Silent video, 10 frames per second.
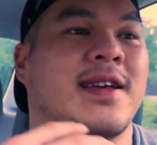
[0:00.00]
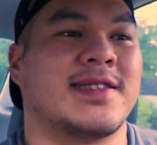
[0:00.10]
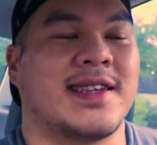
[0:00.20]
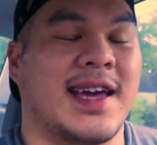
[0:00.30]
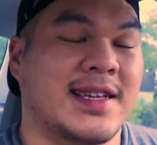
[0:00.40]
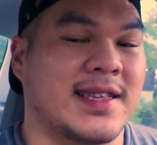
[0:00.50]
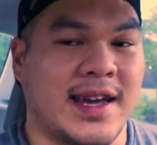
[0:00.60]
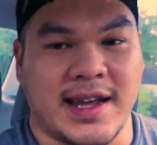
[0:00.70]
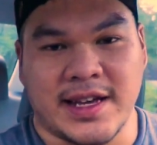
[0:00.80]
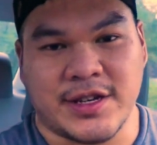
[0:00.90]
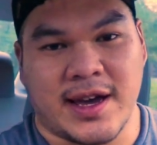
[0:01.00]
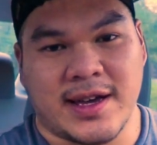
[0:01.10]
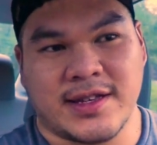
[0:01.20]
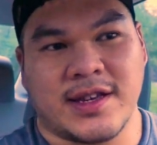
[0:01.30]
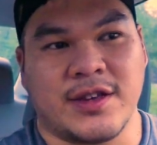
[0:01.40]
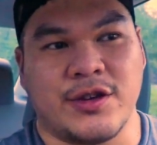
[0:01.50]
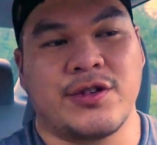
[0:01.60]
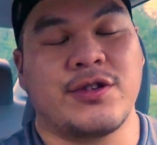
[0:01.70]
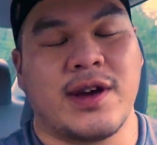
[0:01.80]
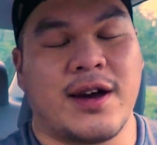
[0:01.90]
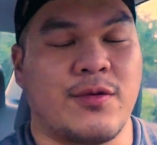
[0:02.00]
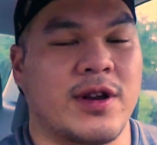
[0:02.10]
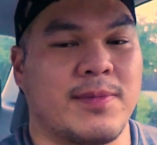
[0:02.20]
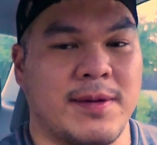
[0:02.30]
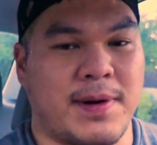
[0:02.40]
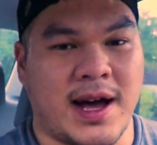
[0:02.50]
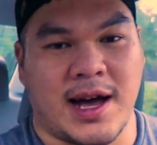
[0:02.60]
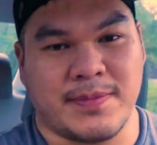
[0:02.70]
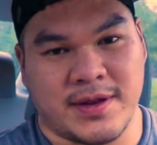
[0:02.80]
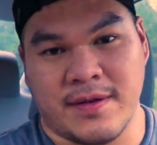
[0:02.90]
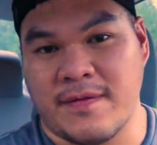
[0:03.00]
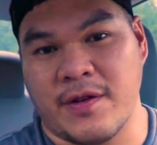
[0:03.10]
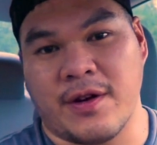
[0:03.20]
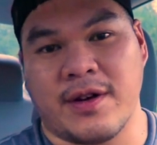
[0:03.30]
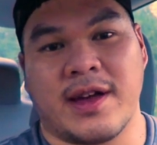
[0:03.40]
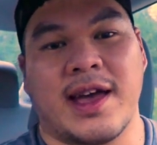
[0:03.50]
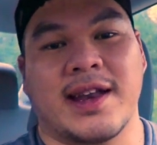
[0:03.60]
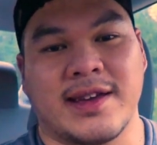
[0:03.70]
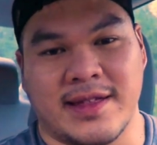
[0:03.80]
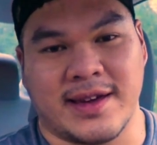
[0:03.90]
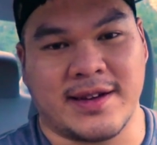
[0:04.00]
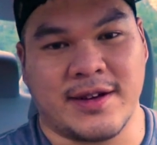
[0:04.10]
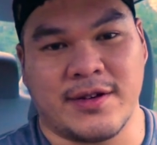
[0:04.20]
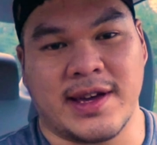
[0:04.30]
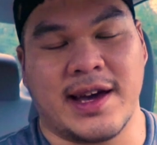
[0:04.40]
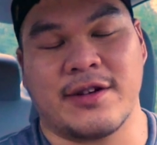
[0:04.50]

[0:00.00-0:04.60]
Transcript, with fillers: In today's day and age, guys, you do not want to be popped for anything, okay?